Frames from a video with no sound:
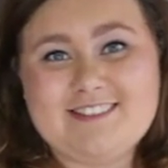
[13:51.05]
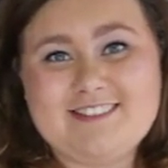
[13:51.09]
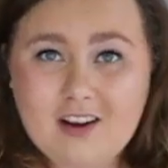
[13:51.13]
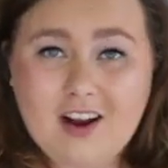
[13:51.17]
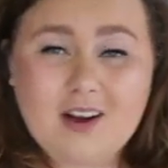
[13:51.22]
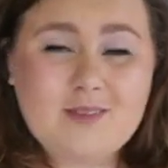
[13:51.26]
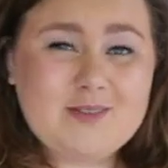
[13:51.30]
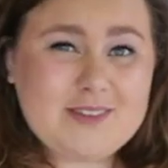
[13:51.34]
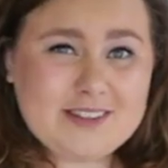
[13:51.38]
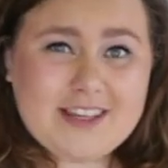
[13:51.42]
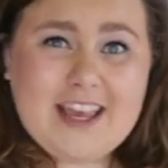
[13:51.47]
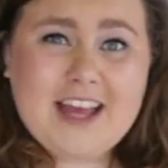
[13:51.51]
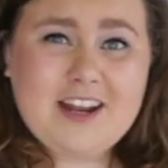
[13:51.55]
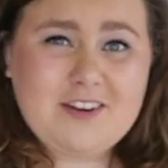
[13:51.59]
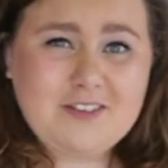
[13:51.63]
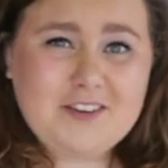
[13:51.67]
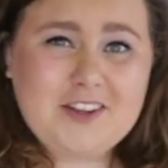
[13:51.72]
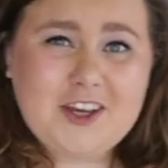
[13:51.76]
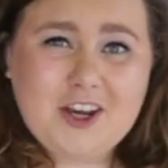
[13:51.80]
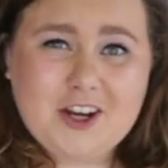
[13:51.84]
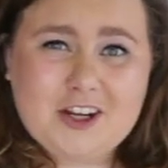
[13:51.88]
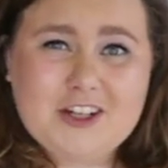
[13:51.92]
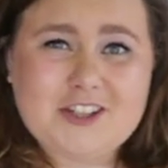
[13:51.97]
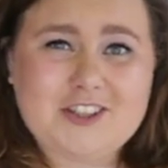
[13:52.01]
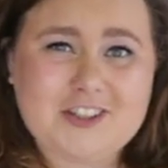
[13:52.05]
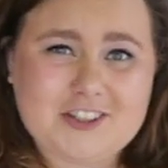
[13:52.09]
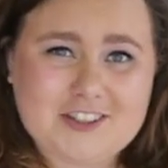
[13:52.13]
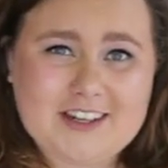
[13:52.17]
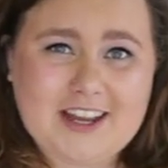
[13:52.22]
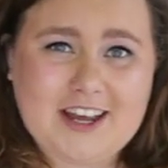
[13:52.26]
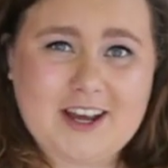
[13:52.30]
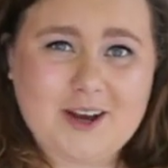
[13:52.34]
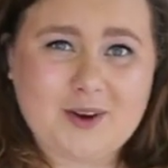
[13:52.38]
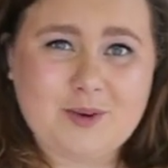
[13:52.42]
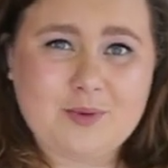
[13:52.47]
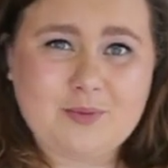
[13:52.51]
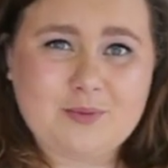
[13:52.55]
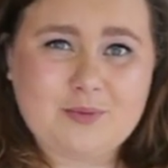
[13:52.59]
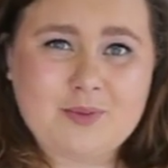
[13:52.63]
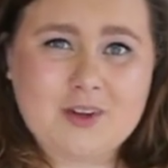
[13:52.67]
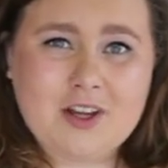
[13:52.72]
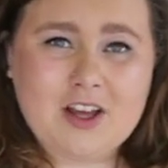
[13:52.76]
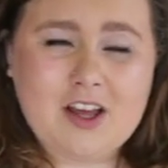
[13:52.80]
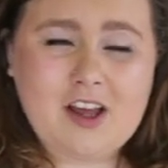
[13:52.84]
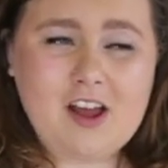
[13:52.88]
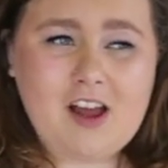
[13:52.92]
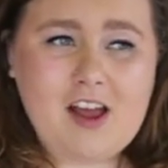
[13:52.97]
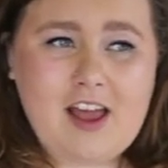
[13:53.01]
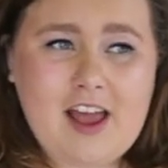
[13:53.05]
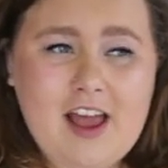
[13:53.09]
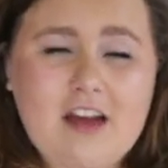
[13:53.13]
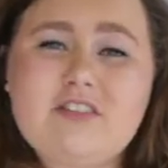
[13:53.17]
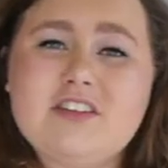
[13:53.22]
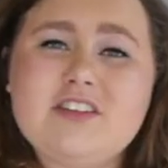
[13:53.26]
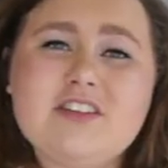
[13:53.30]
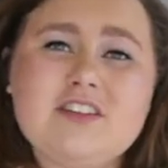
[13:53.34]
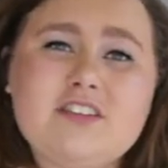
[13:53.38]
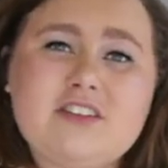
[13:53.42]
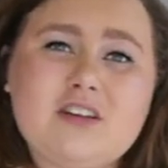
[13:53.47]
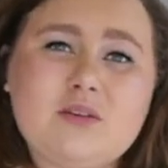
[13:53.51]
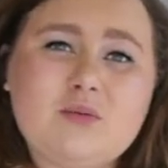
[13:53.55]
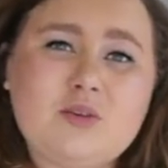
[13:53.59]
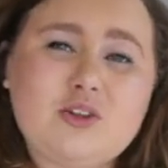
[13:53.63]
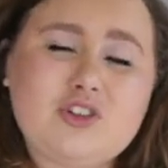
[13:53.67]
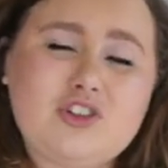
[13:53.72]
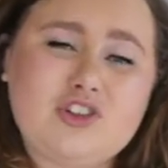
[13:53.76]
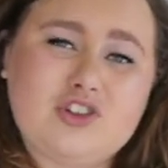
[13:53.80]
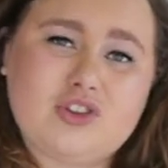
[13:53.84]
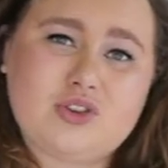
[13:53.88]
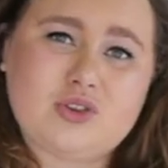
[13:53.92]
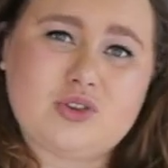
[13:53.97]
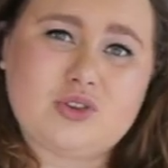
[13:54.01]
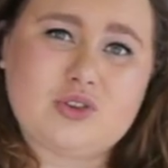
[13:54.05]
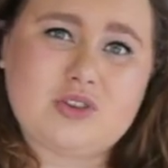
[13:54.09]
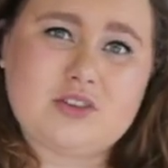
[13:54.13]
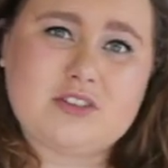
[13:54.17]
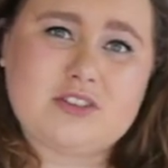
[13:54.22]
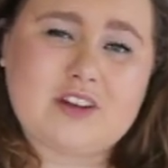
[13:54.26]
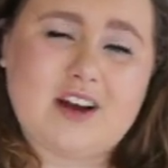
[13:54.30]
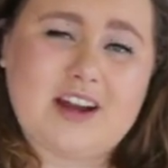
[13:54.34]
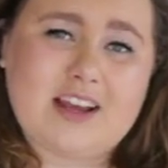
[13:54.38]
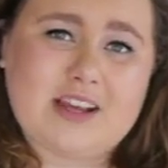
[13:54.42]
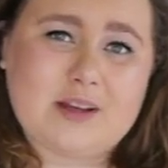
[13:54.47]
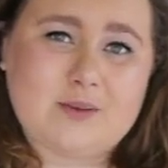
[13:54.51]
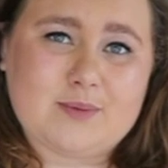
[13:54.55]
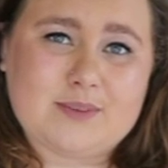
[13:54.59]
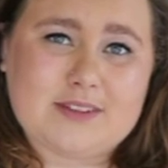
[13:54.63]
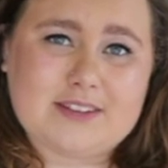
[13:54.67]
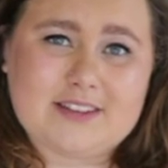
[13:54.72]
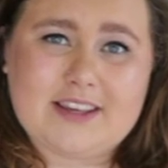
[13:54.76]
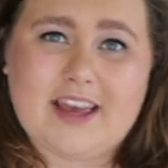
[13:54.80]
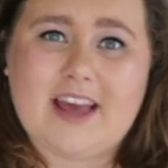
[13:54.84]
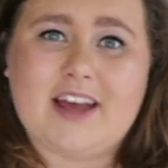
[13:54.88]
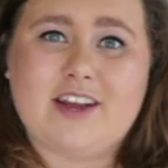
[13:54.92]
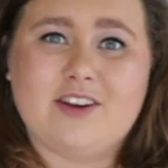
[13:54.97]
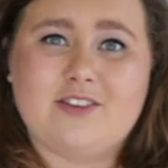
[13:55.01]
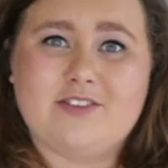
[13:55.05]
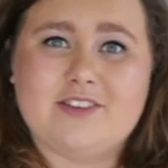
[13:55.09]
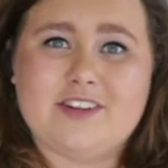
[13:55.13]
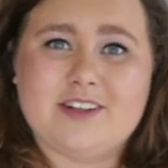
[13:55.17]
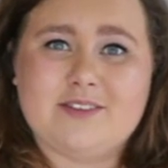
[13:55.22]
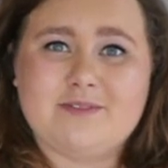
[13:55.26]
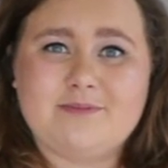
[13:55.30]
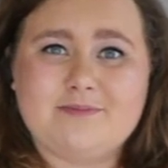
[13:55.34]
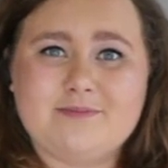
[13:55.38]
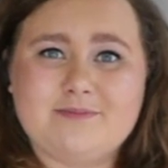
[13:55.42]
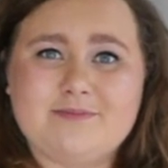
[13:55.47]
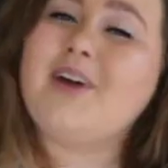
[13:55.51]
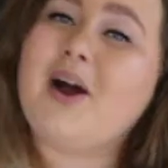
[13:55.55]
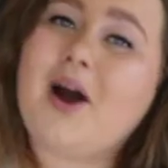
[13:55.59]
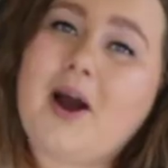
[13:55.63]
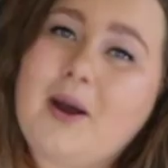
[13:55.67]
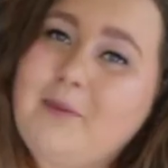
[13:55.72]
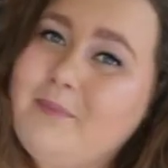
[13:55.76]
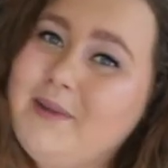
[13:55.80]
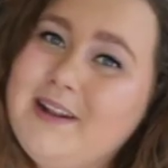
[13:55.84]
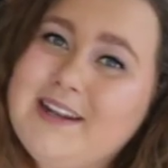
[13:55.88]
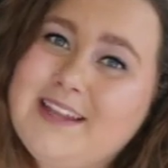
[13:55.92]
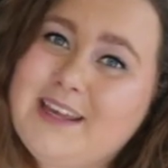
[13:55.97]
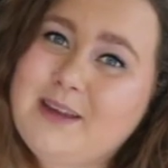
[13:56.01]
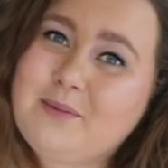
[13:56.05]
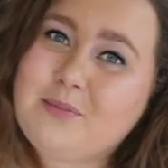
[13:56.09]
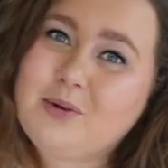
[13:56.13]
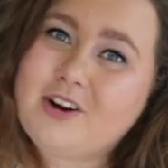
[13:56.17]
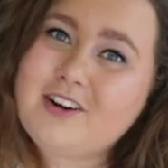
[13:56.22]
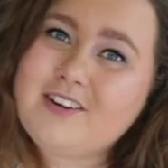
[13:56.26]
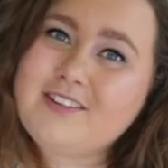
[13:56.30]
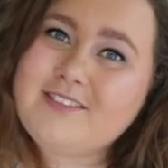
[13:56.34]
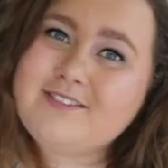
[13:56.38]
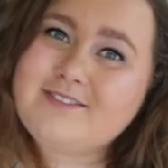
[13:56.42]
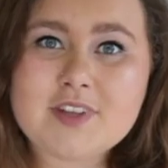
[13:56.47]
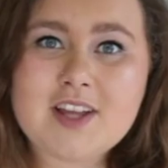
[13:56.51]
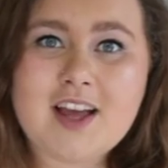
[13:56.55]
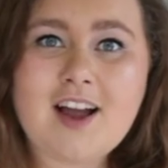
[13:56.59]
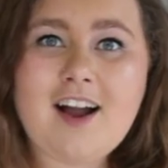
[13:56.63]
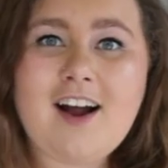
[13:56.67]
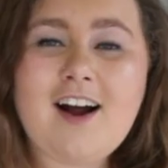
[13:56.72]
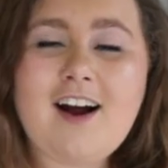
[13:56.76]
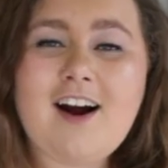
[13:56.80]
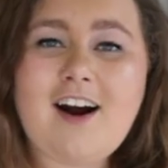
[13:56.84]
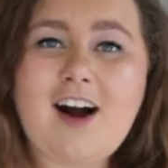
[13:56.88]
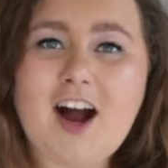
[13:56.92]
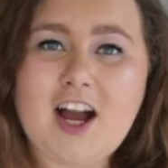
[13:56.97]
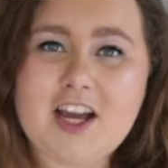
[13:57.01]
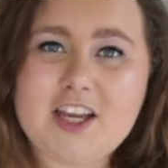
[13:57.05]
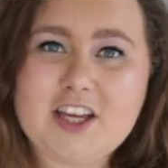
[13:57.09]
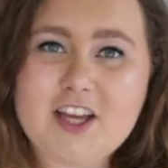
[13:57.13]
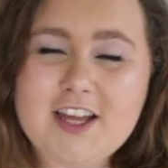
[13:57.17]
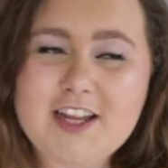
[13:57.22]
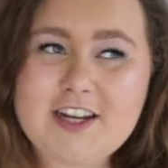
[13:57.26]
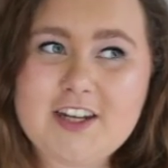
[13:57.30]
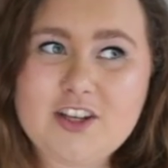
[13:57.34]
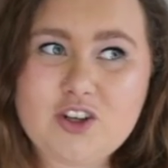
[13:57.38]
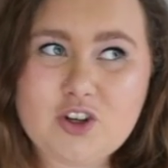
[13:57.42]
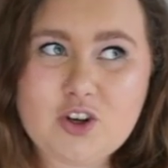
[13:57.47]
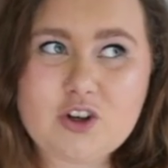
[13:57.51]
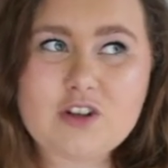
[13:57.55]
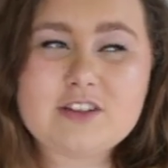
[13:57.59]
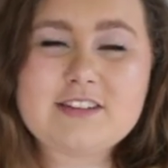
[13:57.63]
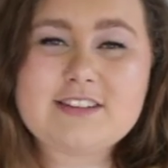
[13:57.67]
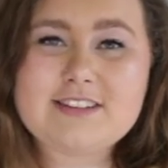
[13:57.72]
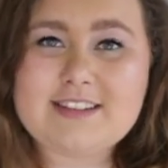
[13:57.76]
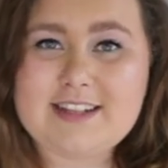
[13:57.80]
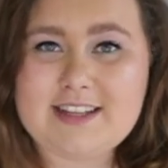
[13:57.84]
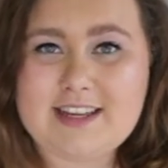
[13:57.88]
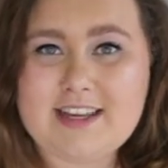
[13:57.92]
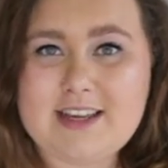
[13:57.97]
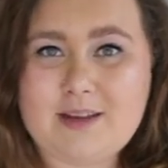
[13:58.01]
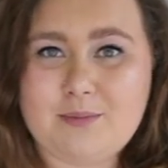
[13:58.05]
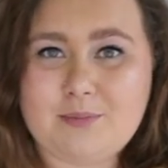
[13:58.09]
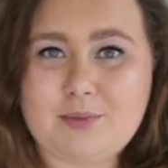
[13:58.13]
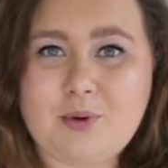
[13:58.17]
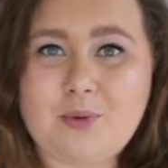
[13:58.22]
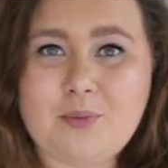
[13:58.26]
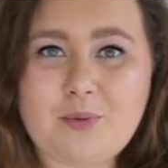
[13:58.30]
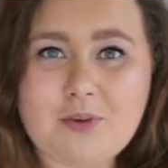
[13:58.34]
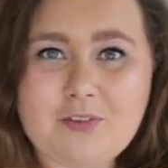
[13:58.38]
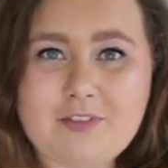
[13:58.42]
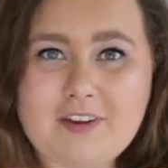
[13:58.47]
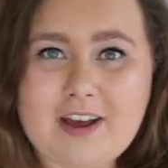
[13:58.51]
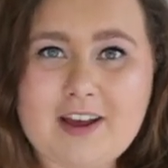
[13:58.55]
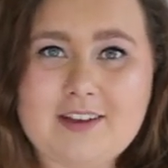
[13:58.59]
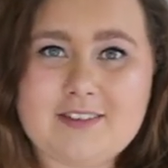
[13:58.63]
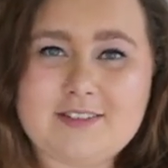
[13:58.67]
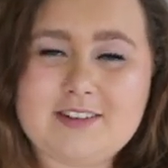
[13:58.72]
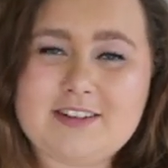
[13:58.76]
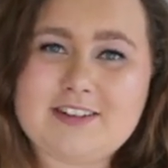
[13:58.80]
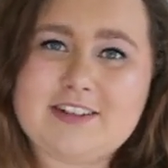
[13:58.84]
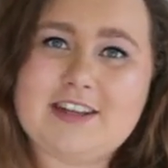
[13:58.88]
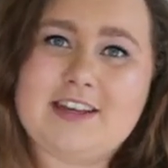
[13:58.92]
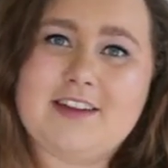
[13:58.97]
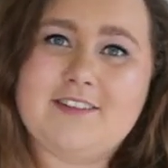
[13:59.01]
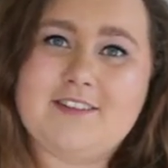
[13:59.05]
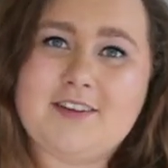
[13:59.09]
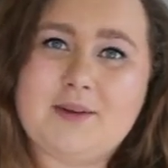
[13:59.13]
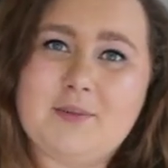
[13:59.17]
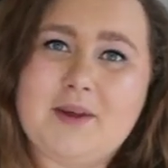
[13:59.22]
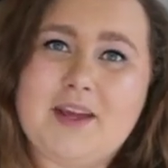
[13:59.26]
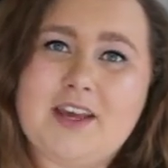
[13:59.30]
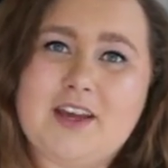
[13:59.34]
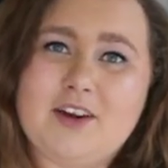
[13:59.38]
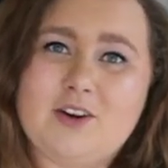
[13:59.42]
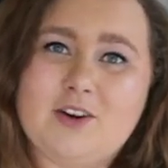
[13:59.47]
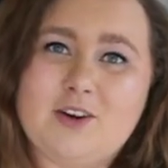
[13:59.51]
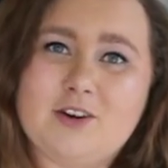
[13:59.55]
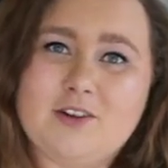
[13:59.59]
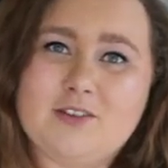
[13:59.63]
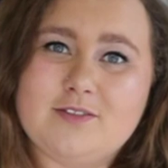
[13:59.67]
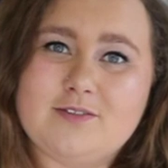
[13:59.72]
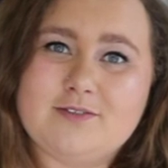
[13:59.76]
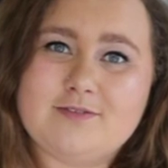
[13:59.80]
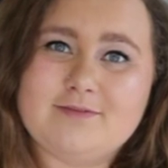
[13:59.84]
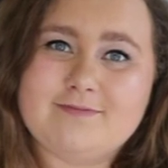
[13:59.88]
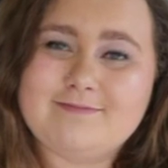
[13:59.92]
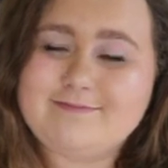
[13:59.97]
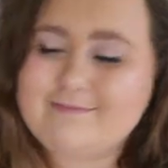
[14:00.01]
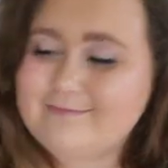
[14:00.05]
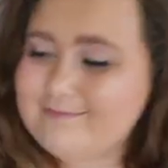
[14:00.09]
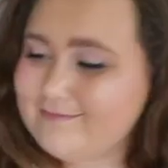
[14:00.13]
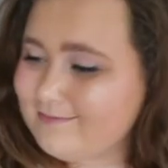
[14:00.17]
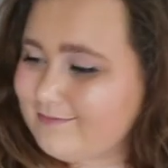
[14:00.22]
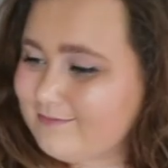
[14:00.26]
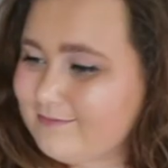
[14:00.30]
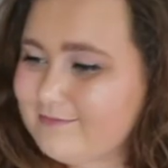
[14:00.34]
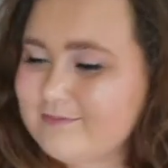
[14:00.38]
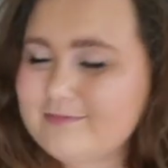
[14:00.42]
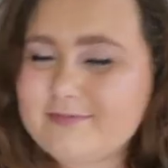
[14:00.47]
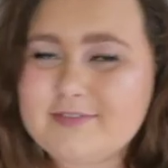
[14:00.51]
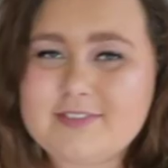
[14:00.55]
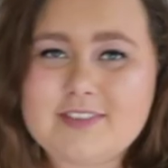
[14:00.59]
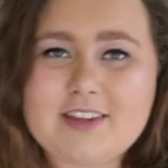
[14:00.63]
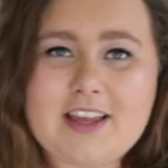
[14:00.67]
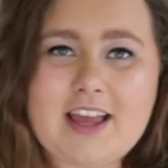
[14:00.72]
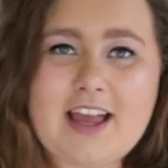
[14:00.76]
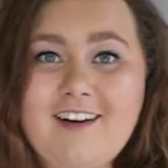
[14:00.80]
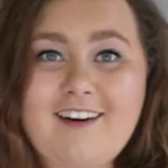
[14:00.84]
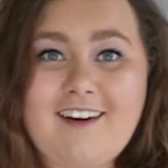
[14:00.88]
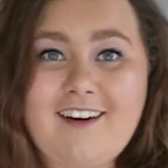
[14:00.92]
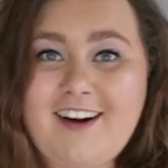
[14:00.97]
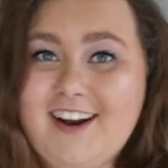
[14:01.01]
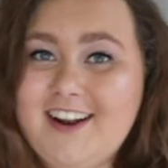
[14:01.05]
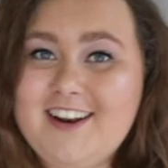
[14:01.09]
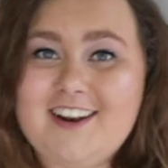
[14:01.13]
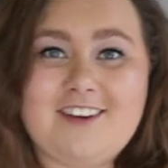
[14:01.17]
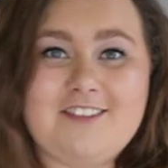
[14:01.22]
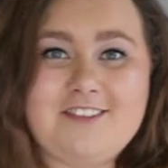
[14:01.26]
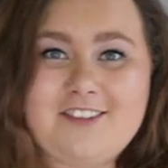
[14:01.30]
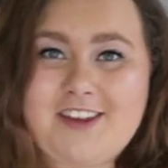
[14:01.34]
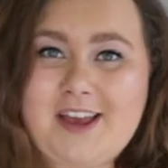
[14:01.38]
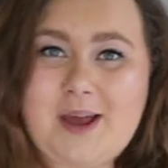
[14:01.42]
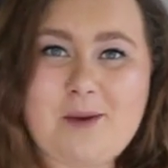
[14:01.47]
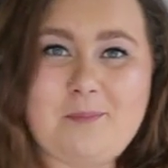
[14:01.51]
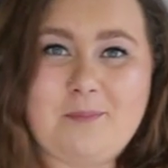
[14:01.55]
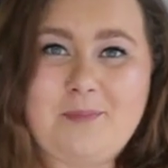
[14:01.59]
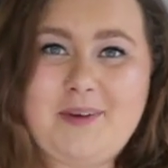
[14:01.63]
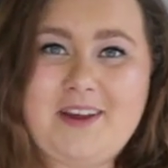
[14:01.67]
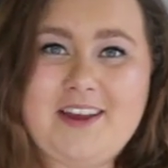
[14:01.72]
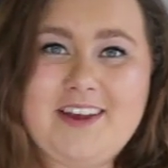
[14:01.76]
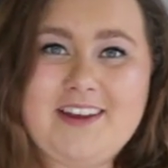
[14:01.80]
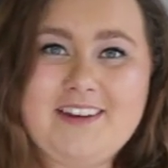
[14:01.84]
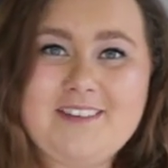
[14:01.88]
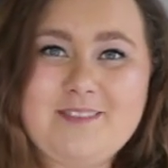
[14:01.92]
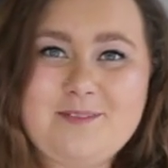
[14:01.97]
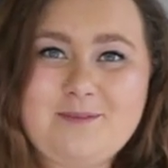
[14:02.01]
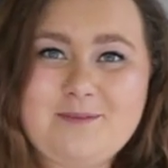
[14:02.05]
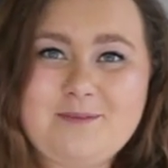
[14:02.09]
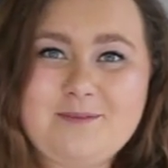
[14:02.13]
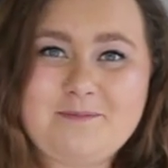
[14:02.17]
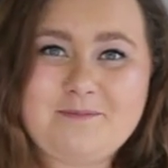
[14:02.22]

I'm scared of the ocean now. Ever since I watched Jaws, I am scared of it. I'm a Libra. I cannot sleep without the TV being on. I love camping.